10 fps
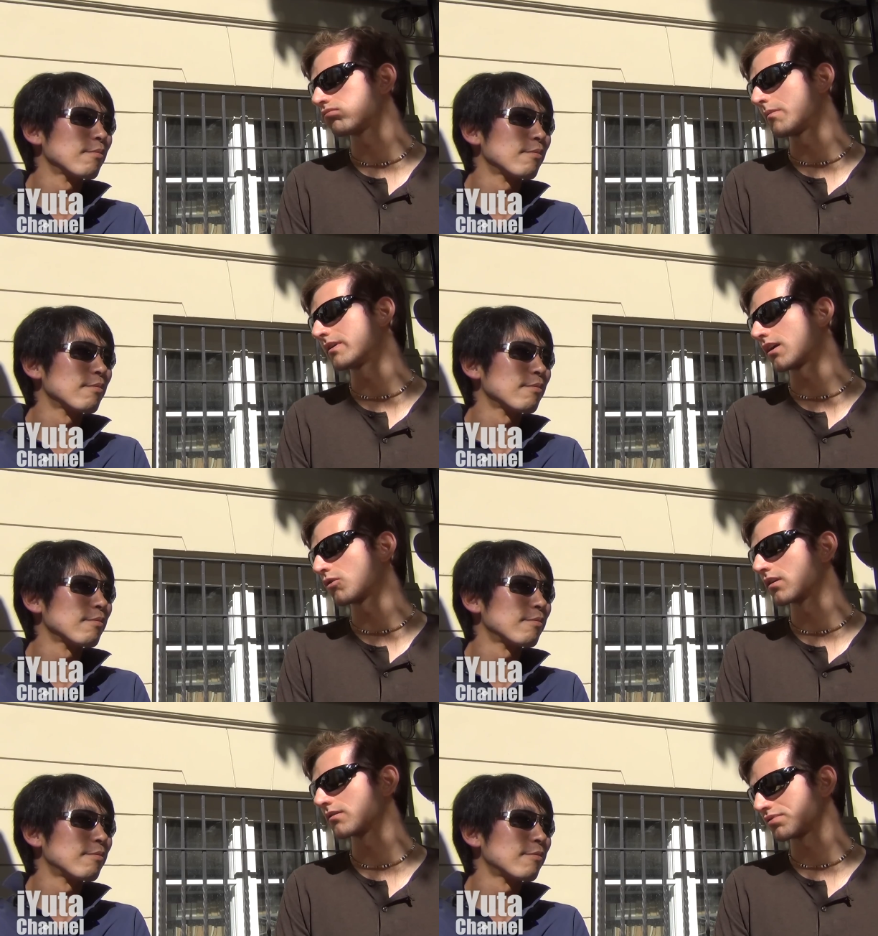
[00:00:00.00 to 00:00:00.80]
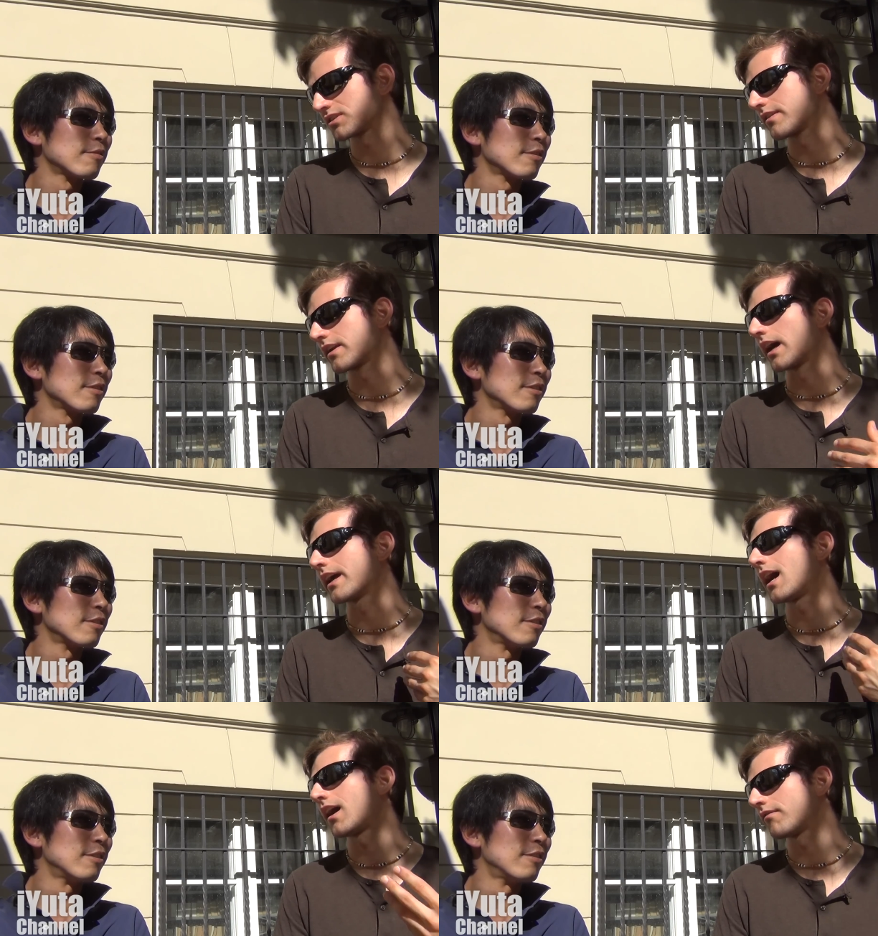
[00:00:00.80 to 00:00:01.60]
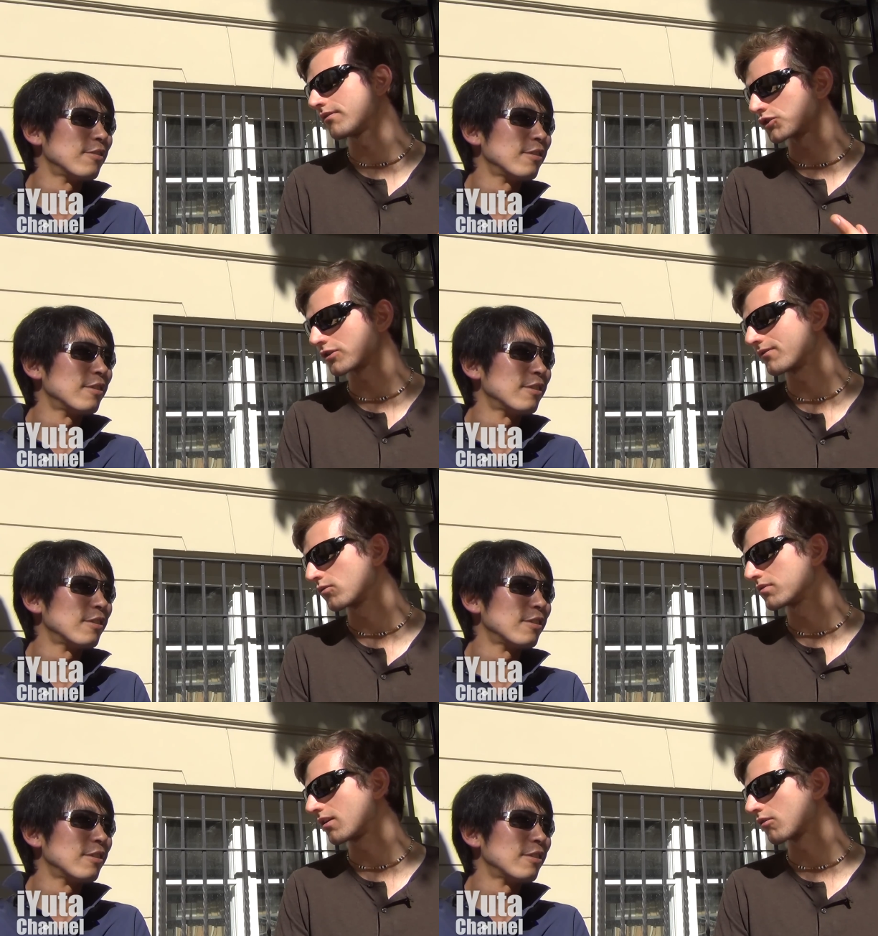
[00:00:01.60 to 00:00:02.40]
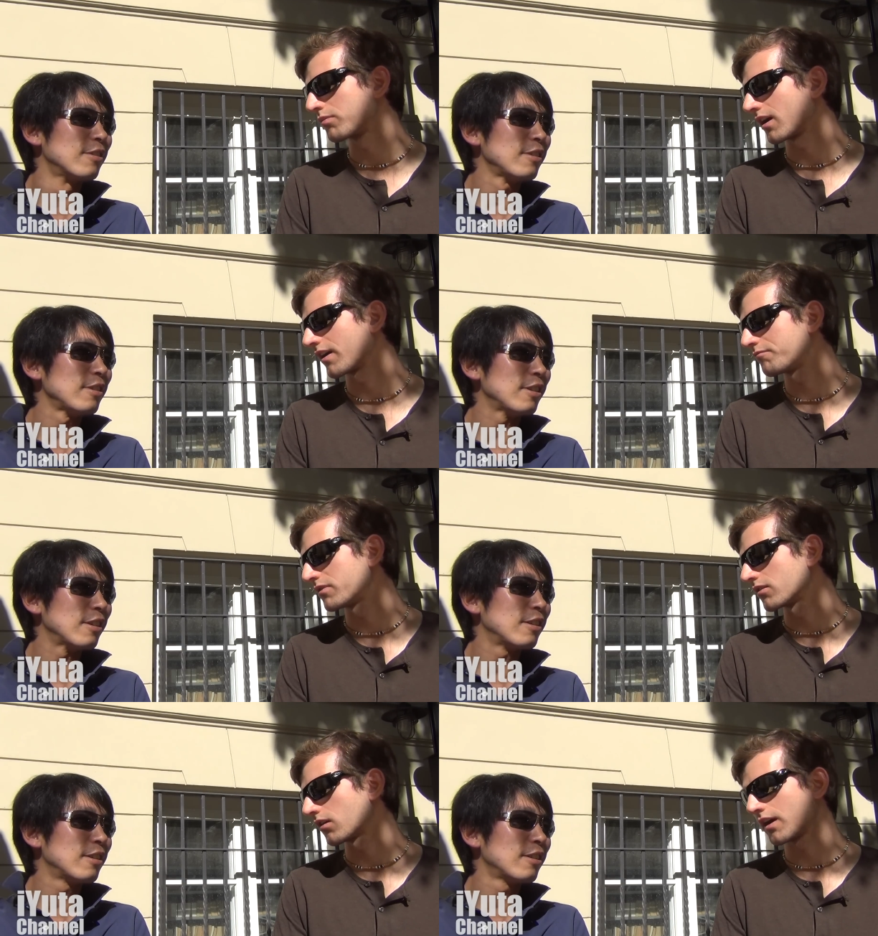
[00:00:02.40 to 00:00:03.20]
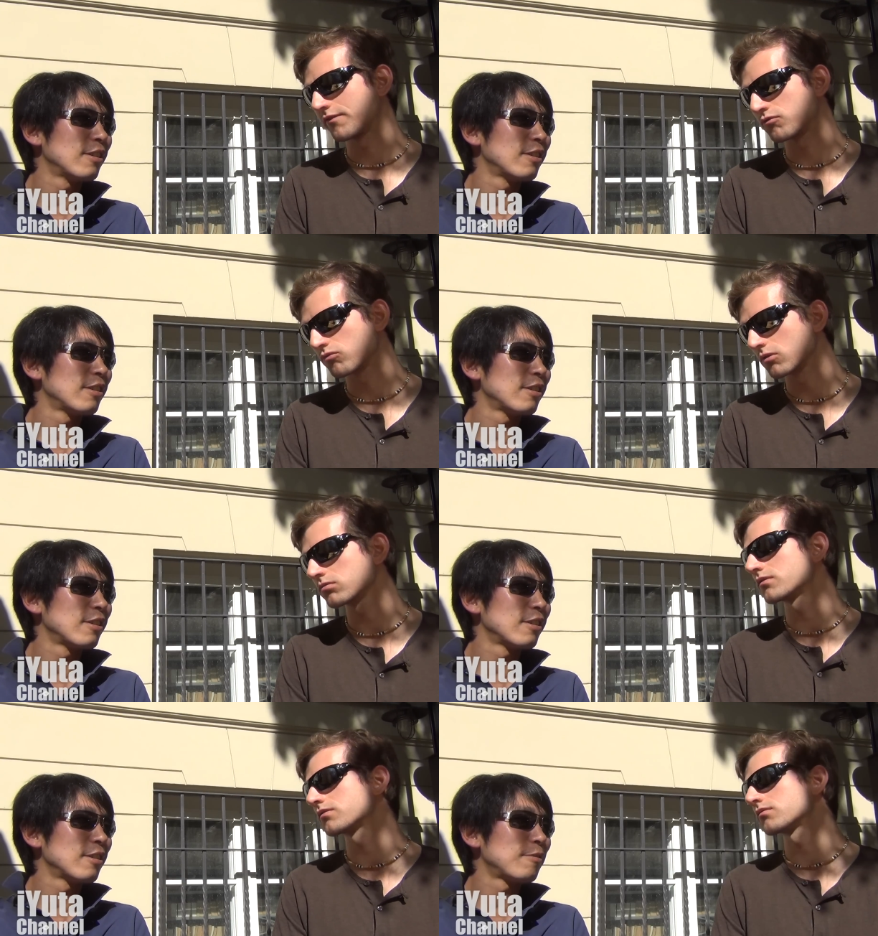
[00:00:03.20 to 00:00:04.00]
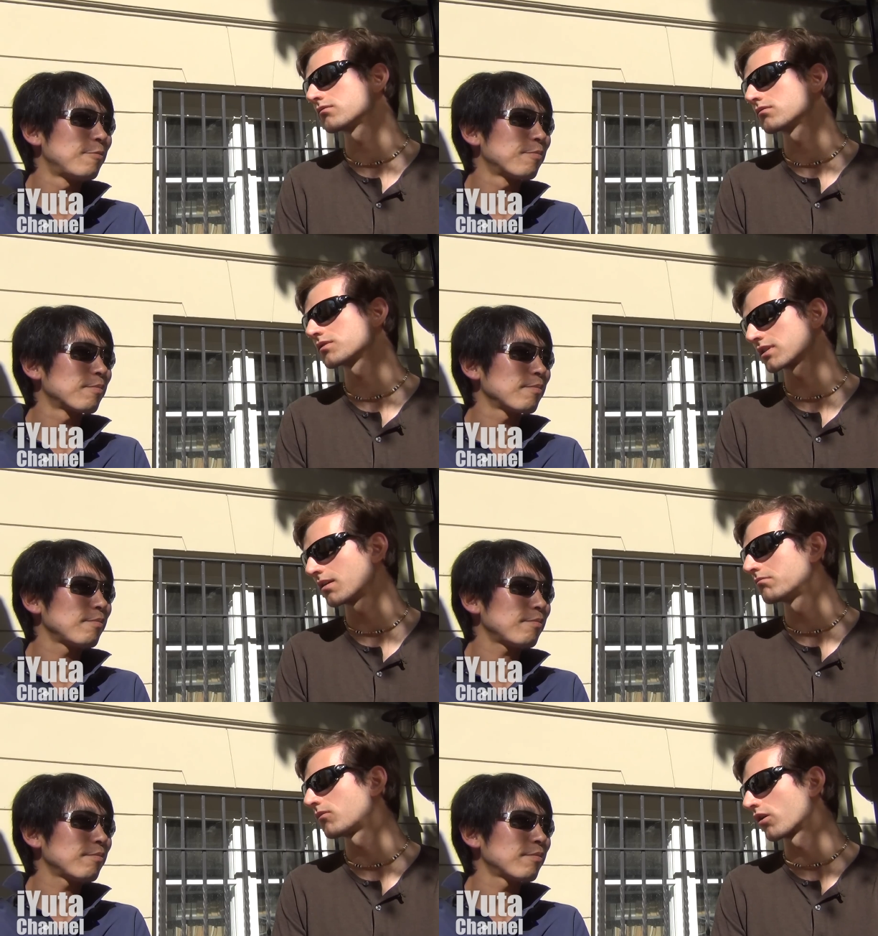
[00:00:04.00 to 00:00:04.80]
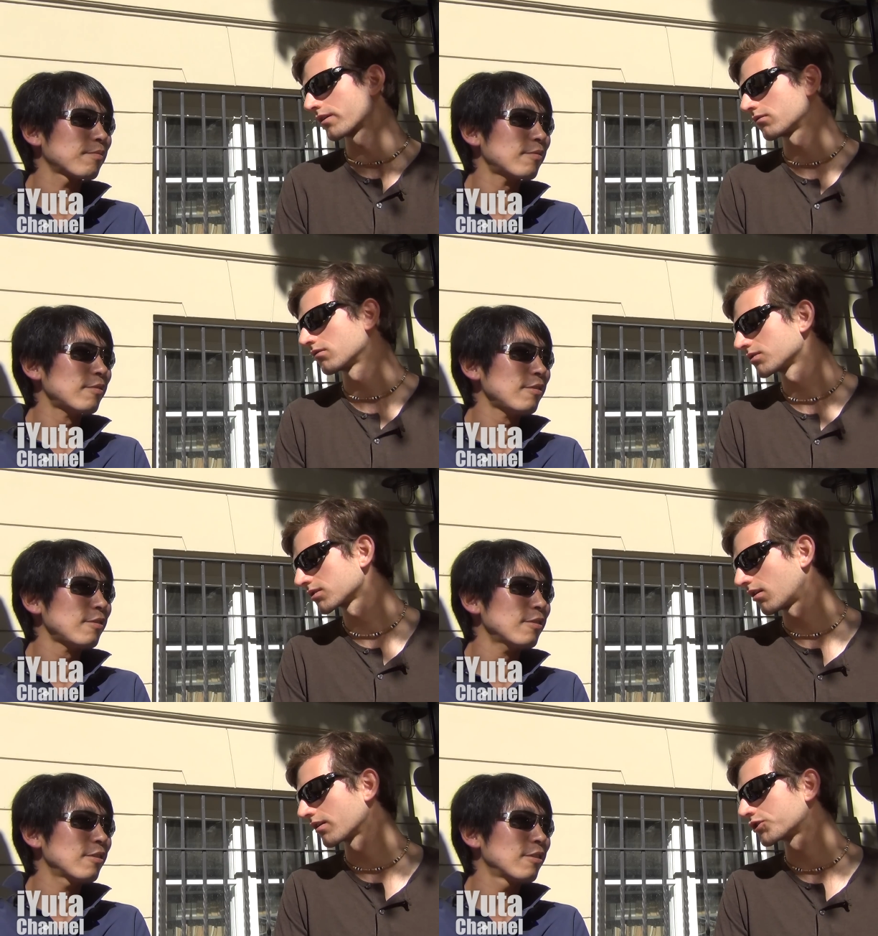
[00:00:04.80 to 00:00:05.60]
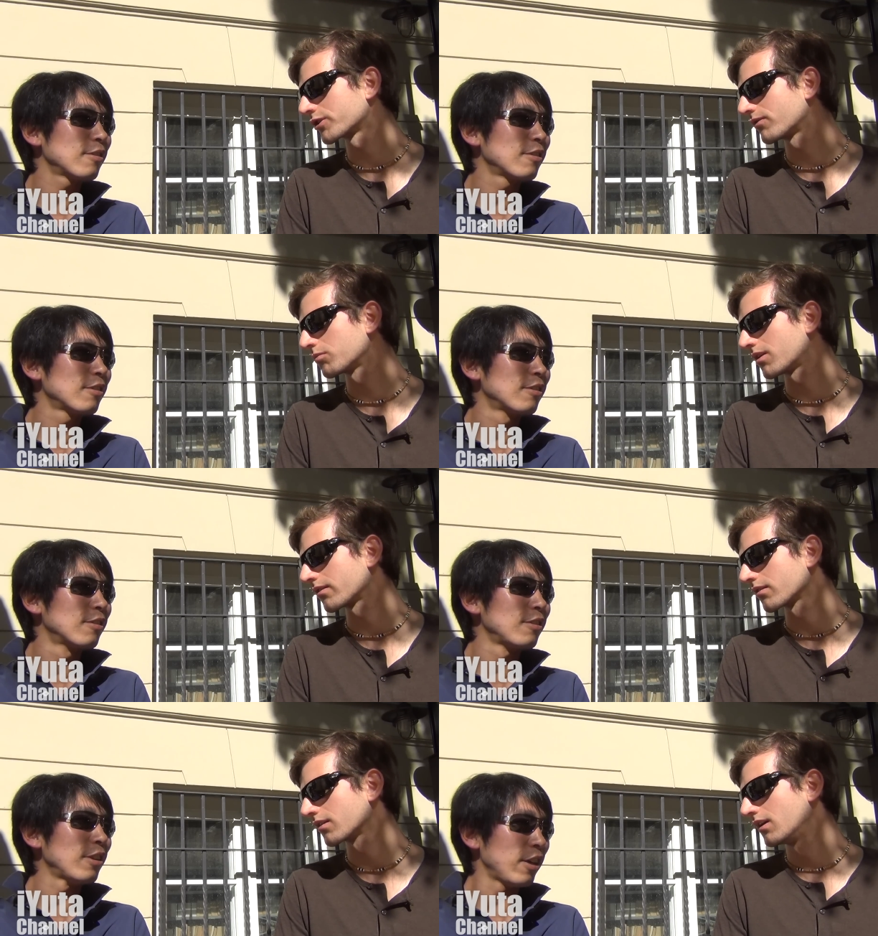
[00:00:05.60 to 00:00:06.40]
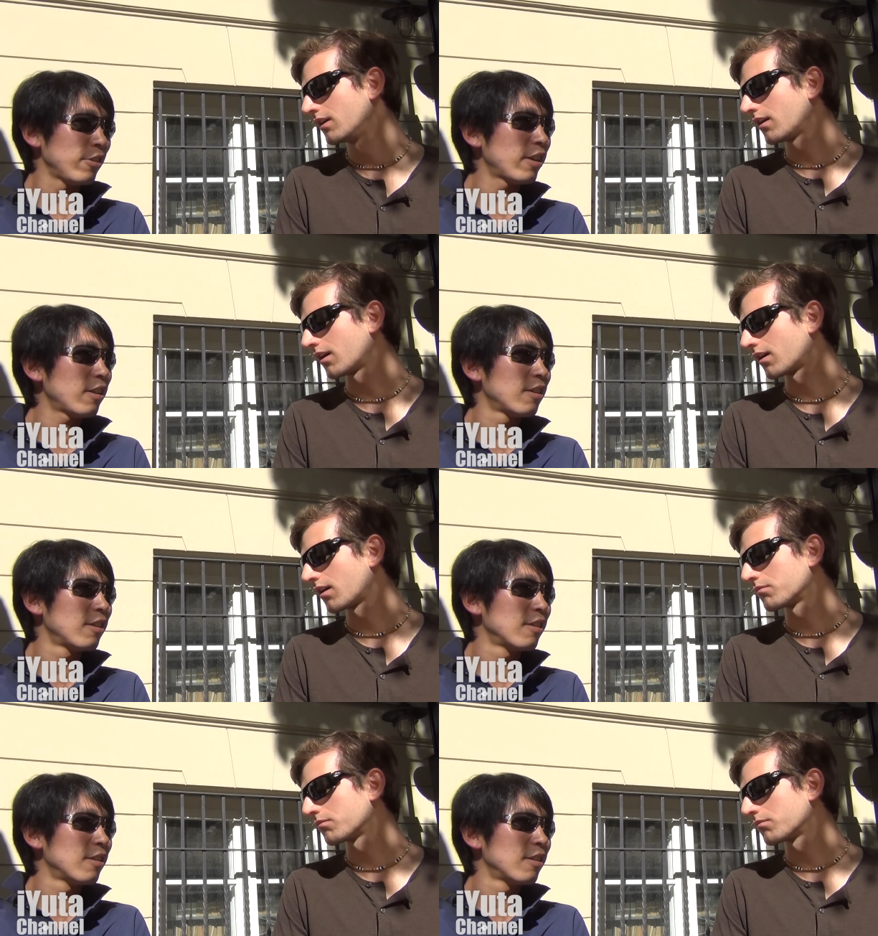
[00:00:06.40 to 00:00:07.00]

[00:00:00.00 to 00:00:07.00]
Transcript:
Speaker 1: I mean, I don't want to say that I have a travel blog, but I've wrote some articles on travel blog. Yeah, you did?